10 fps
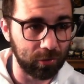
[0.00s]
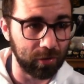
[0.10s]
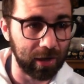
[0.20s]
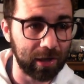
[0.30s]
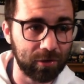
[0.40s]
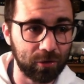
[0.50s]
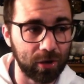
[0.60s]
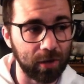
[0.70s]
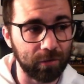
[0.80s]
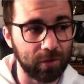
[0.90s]
So he's gone
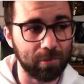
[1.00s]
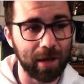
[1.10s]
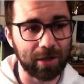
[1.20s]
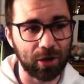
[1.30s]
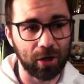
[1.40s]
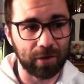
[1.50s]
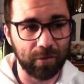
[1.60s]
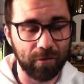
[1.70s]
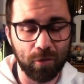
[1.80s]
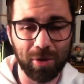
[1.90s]
over to Man United
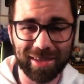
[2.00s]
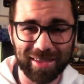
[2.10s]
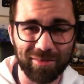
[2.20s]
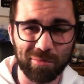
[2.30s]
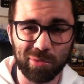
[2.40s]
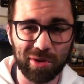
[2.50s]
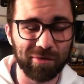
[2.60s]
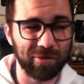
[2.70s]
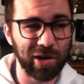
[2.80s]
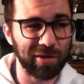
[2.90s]
for
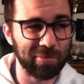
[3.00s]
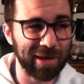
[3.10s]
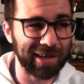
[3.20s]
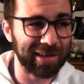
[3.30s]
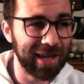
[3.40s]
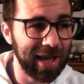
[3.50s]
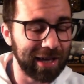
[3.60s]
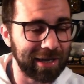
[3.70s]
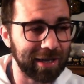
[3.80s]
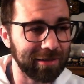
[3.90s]
£47.5 million.
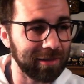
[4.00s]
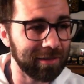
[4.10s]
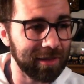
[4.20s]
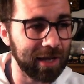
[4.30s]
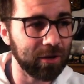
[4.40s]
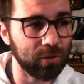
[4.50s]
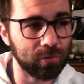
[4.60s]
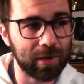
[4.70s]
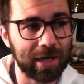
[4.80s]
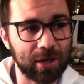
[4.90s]
And that is the second
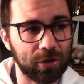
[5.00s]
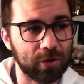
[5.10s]
really good